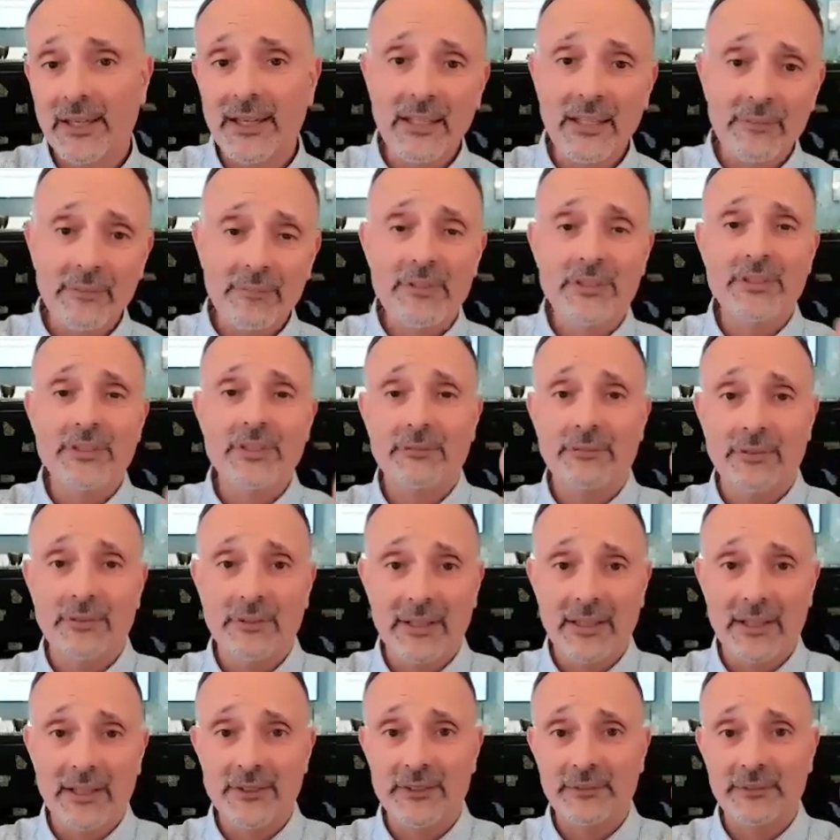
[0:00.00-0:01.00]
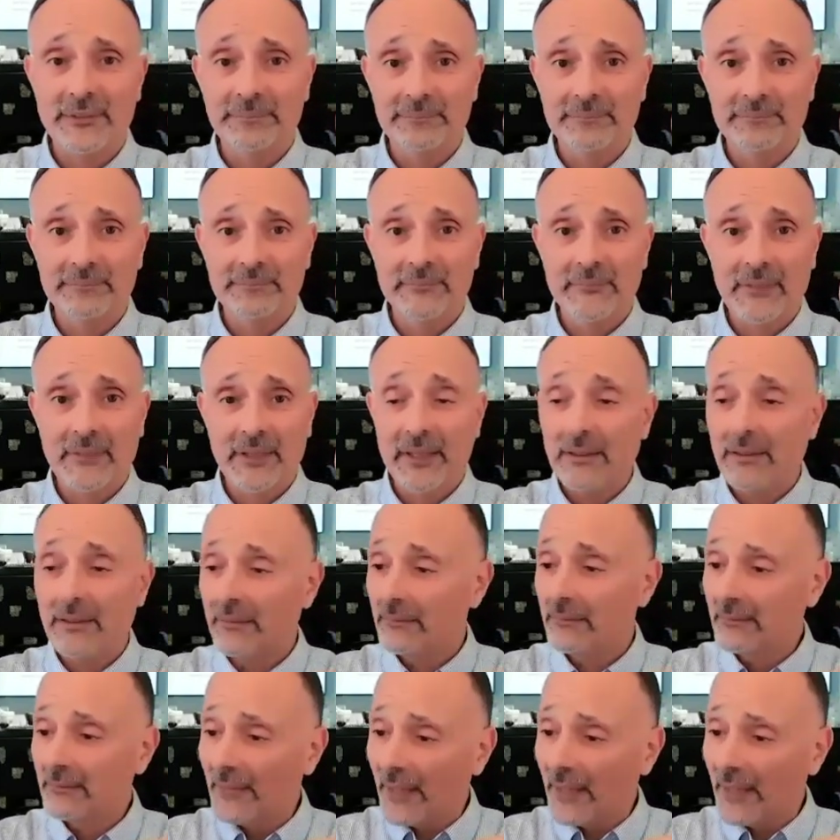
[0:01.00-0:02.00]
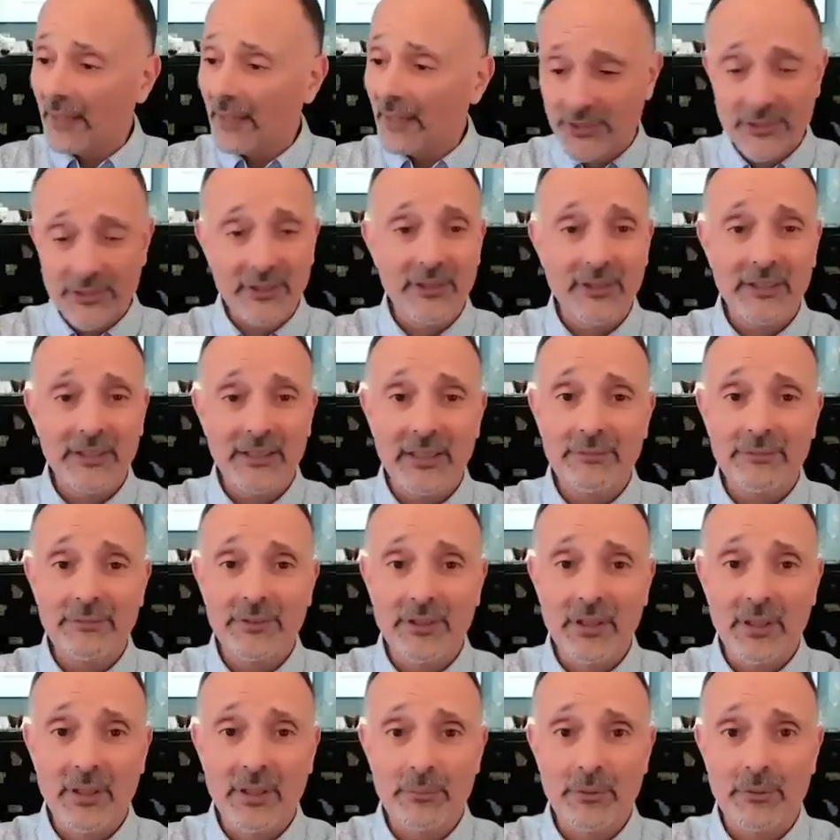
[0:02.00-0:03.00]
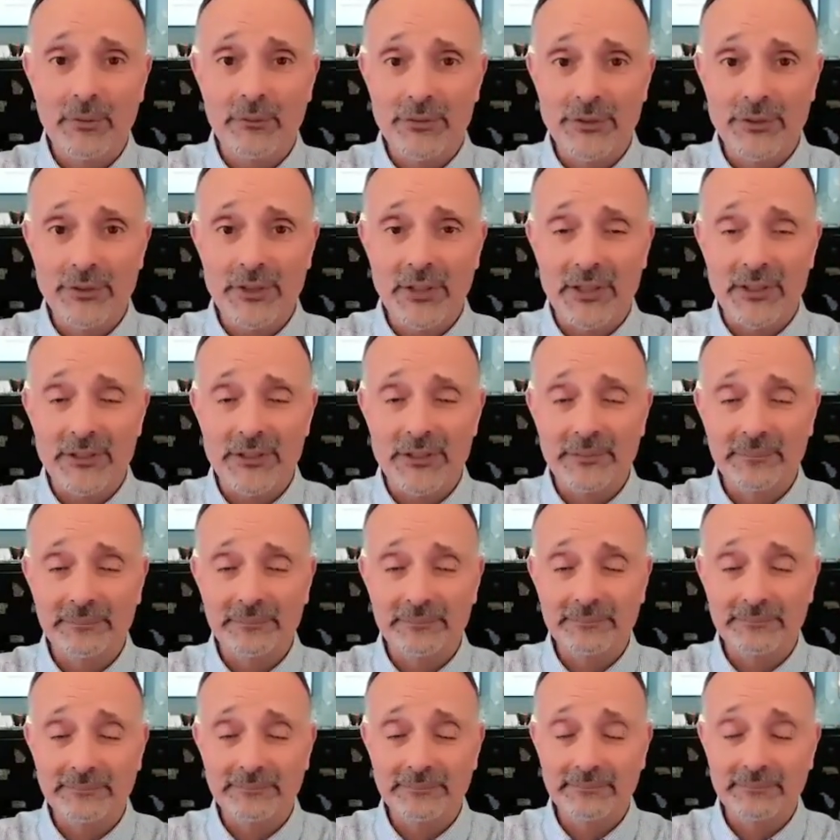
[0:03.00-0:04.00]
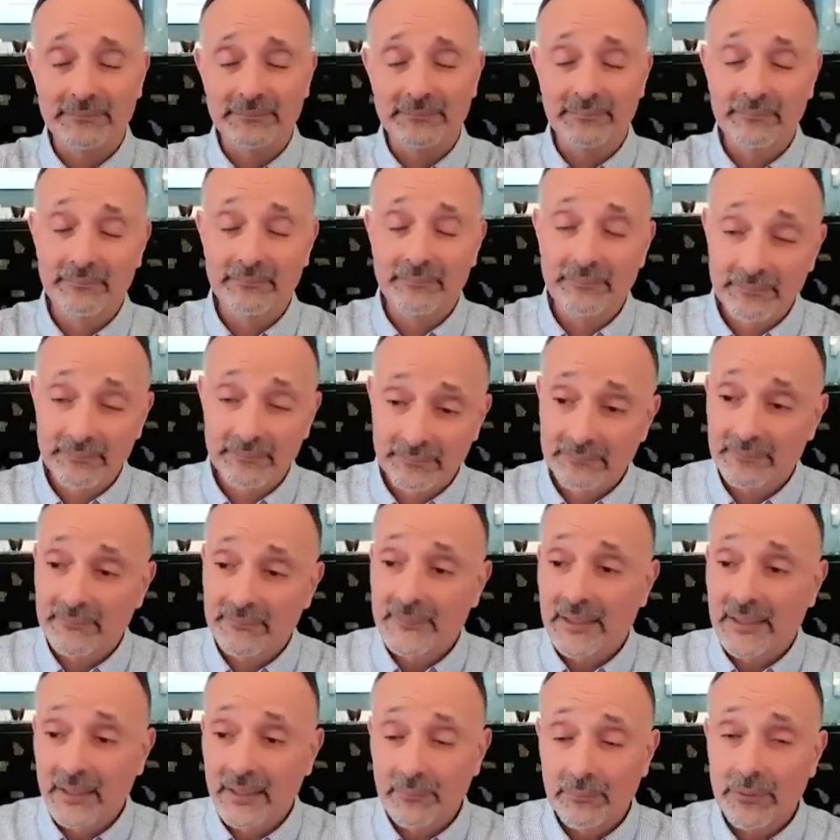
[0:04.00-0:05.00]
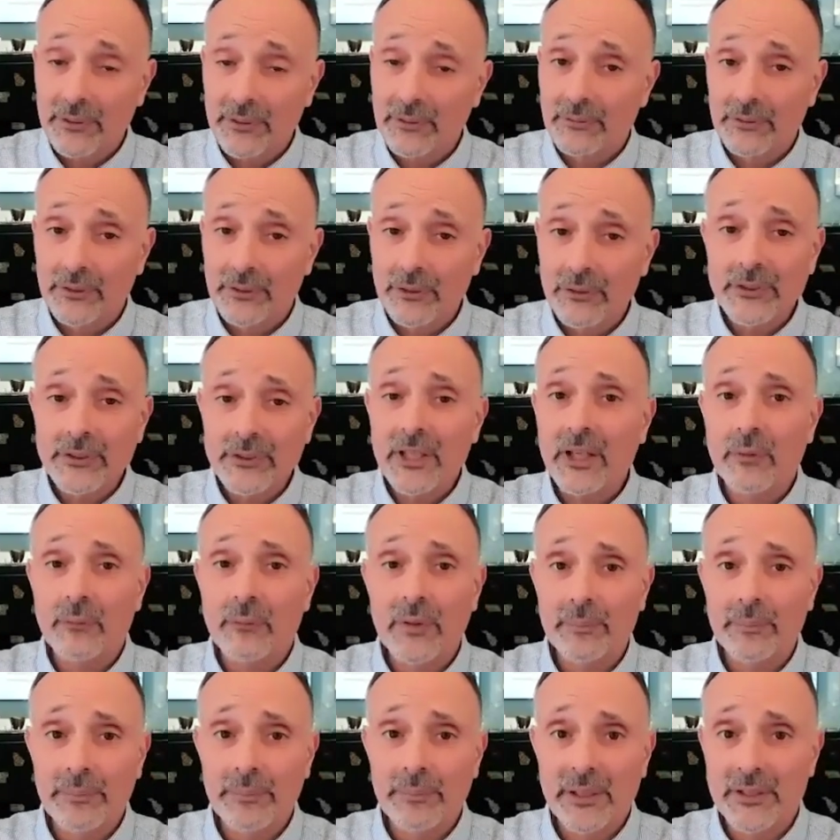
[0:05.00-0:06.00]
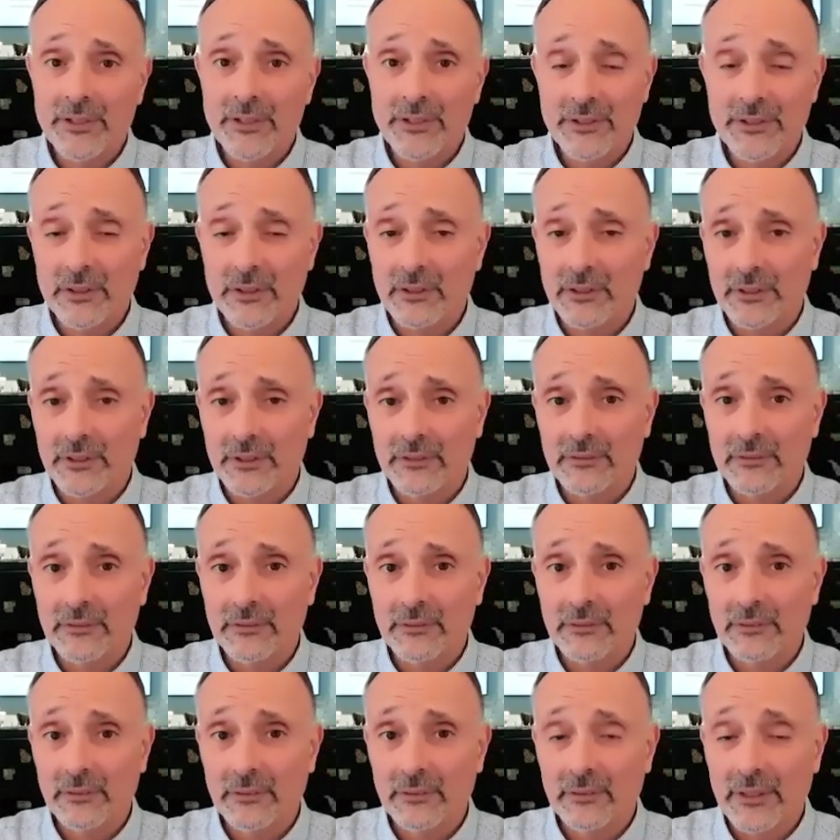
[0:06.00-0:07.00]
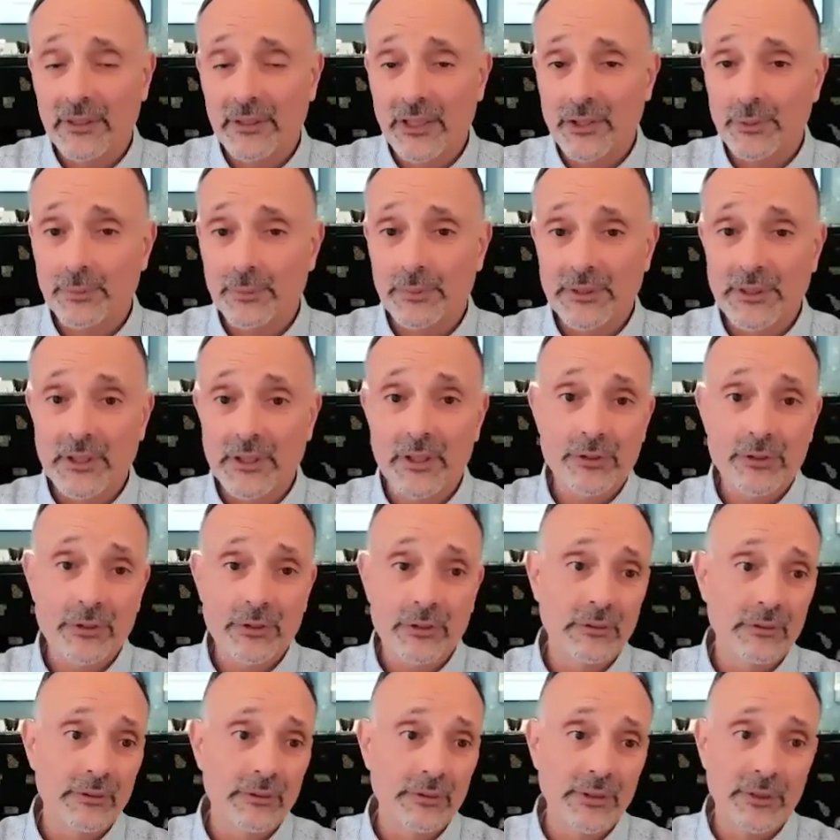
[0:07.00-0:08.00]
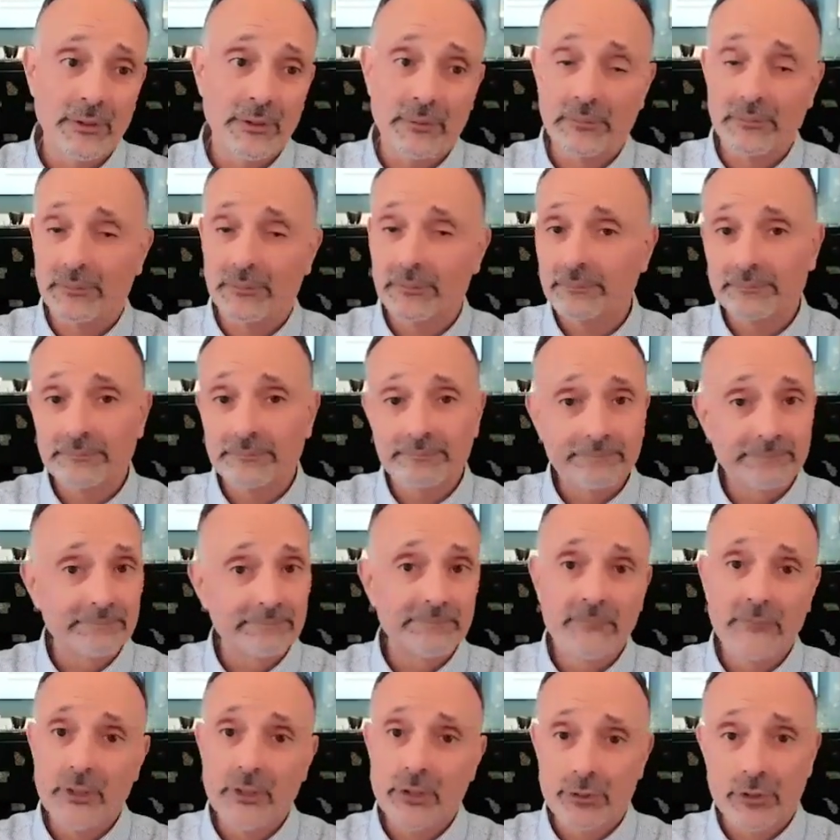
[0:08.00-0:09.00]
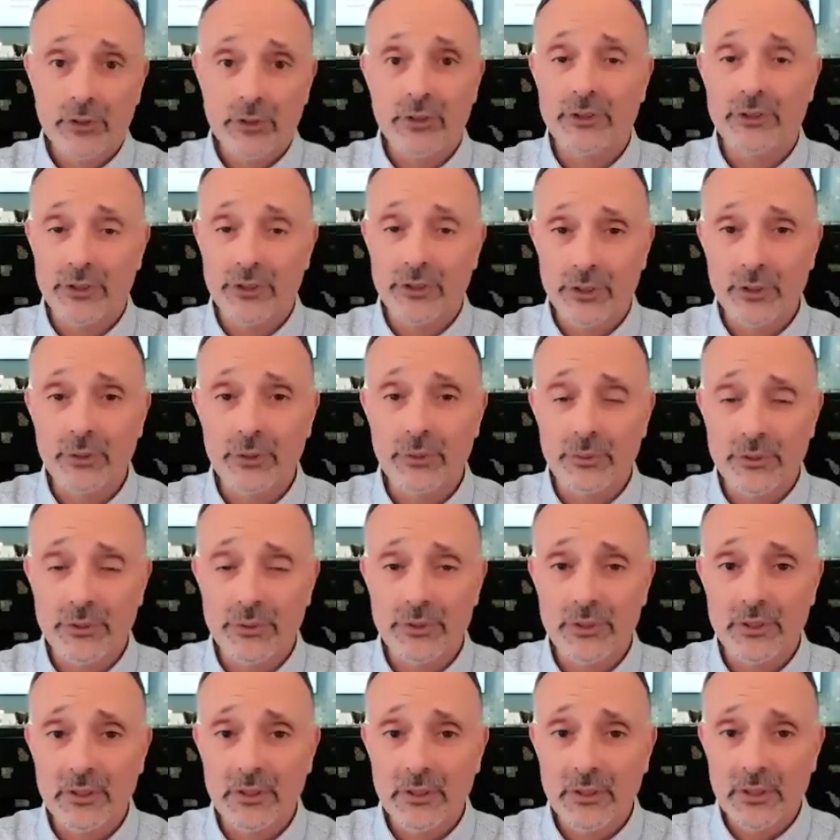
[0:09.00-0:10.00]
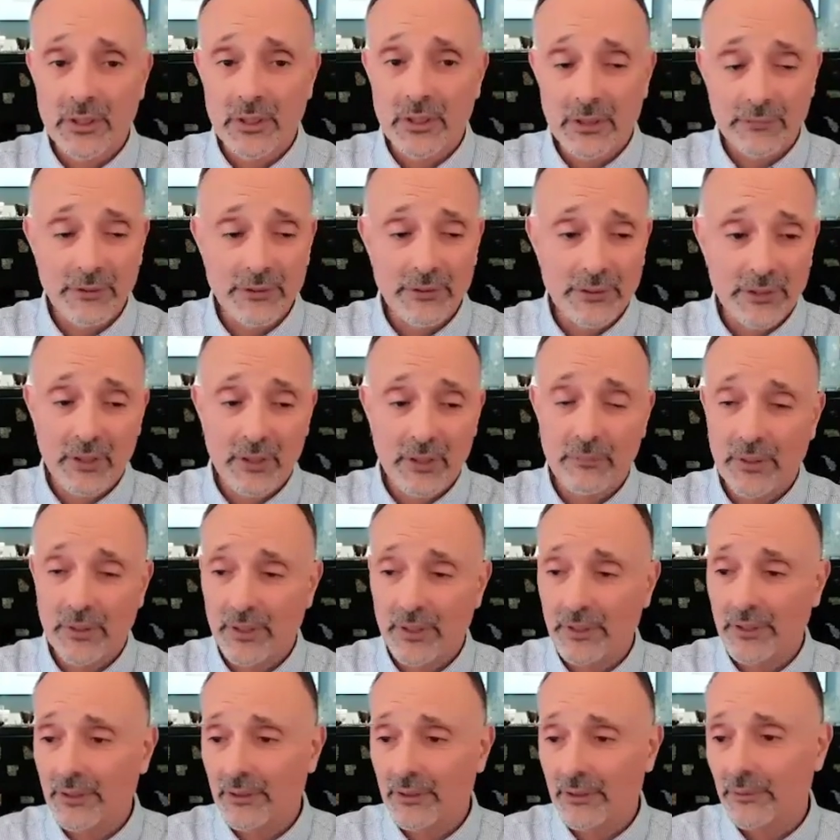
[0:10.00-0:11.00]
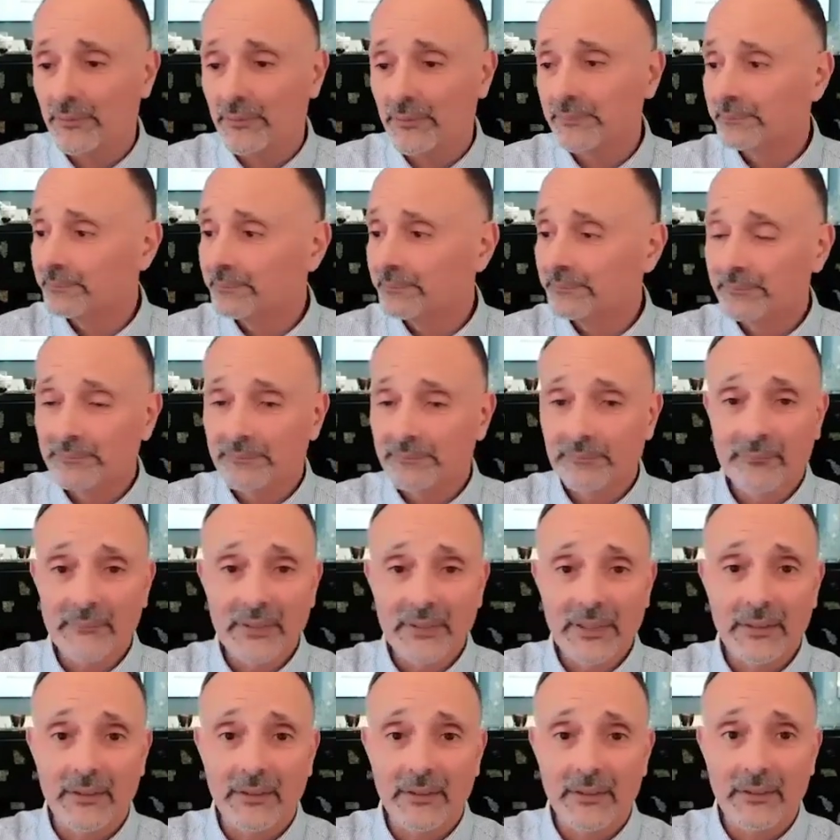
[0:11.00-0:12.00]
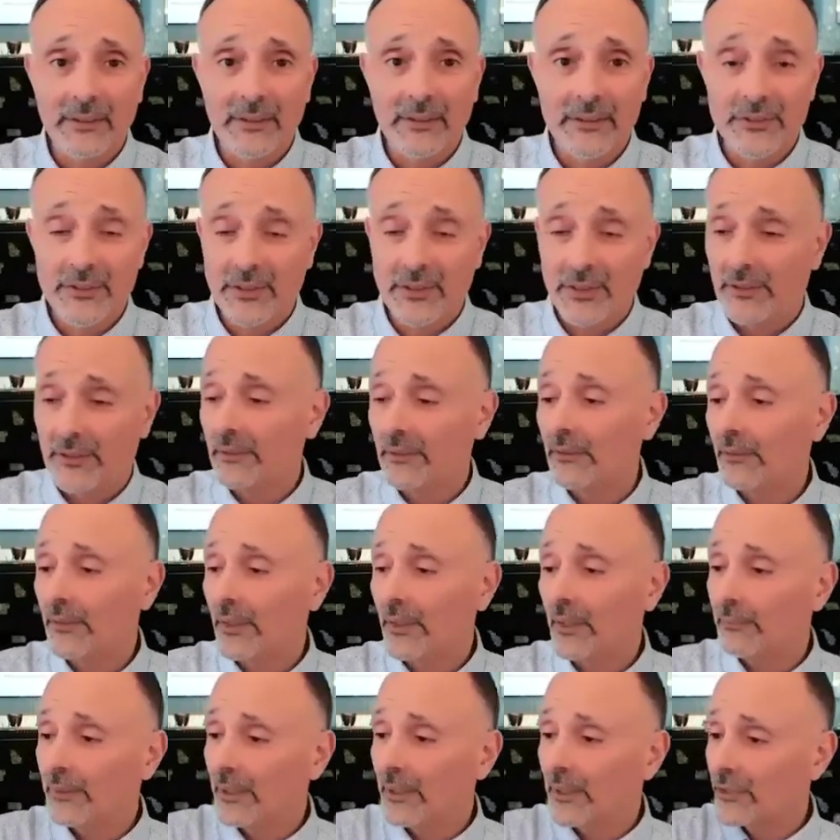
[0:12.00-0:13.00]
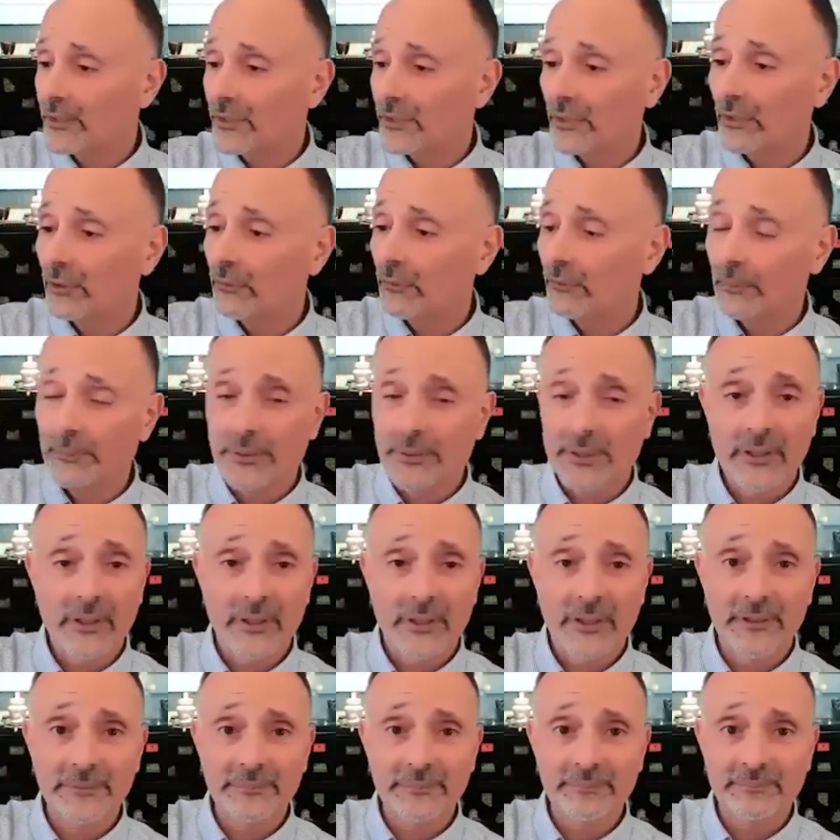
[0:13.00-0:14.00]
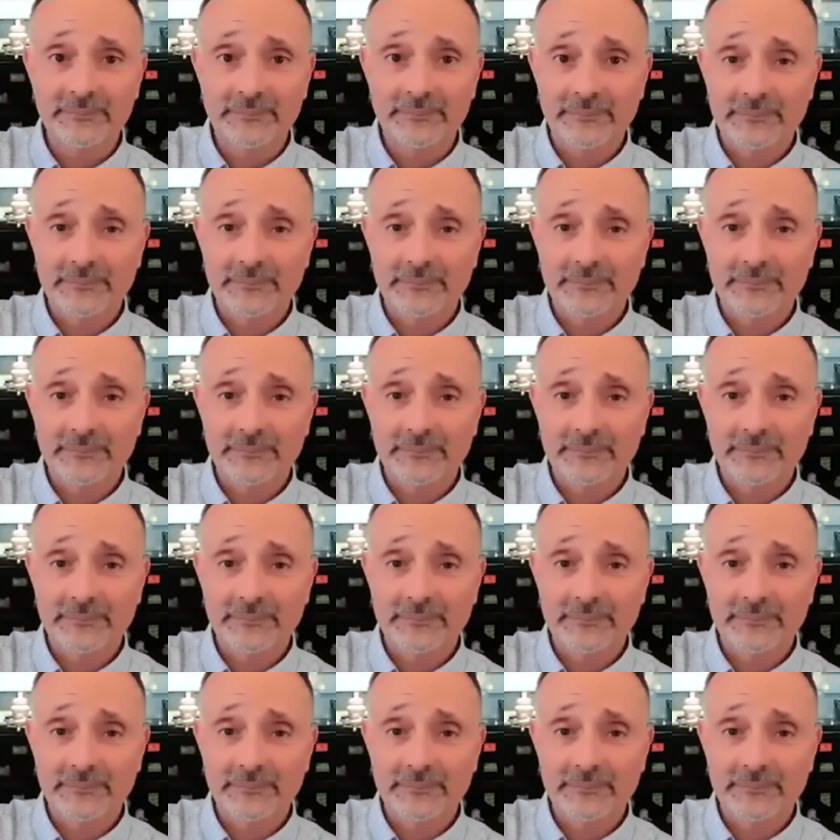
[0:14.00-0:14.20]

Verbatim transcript: and even cephalexin. Okay, nice uh, even number of six. But you take away penicillin as a potential, you know, drug to use. If you take away, you know, uh, let's say, okay, penicillin will be gone,